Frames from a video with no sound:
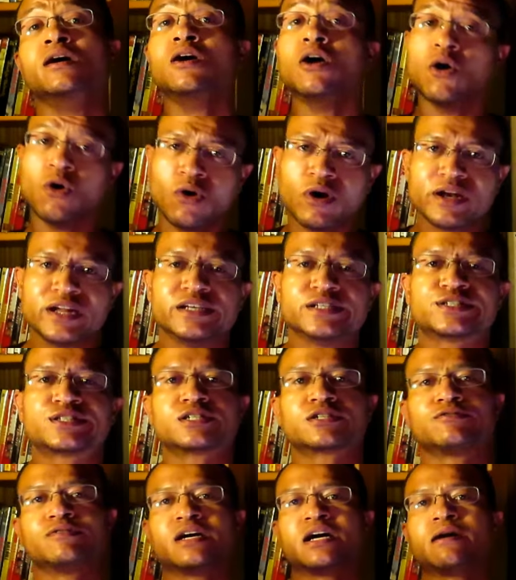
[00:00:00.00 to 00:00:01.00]
on
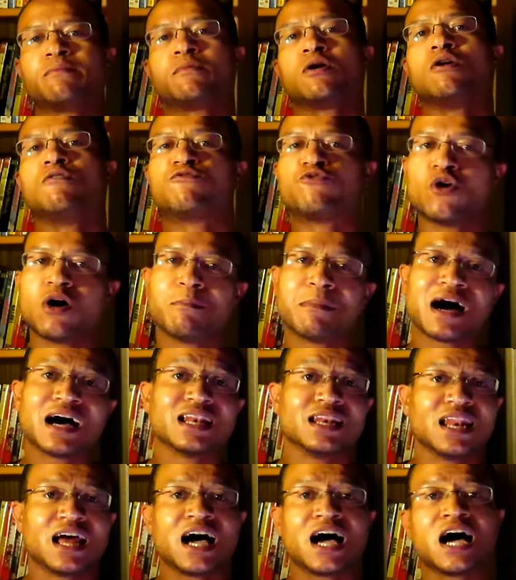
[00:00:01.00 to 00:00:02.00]
Instagram for my
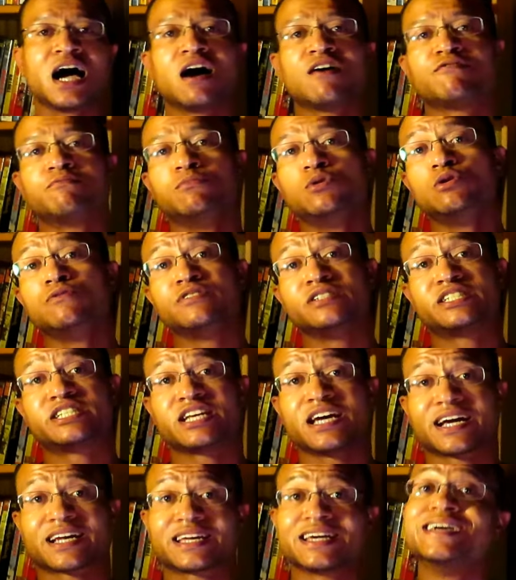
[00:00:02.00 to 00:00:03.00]
live movie
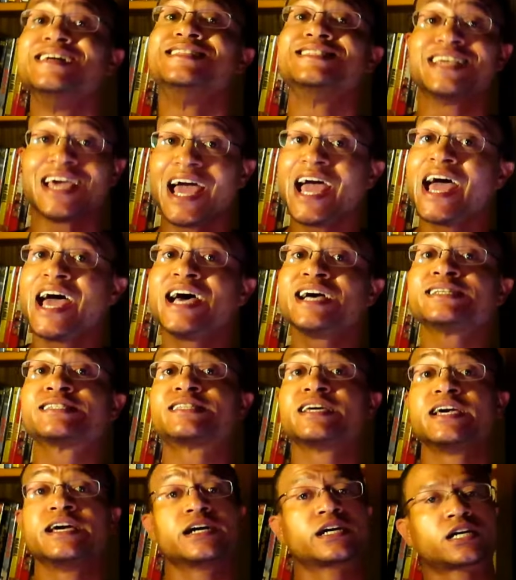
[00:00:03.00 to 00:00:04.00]
check-ins as
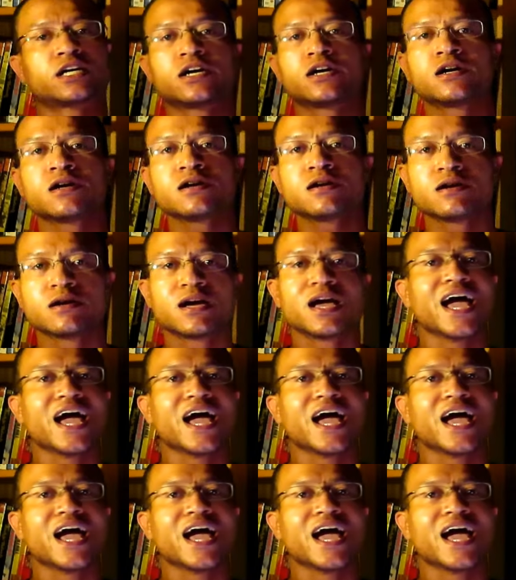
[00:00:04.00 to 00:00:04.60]
they occur,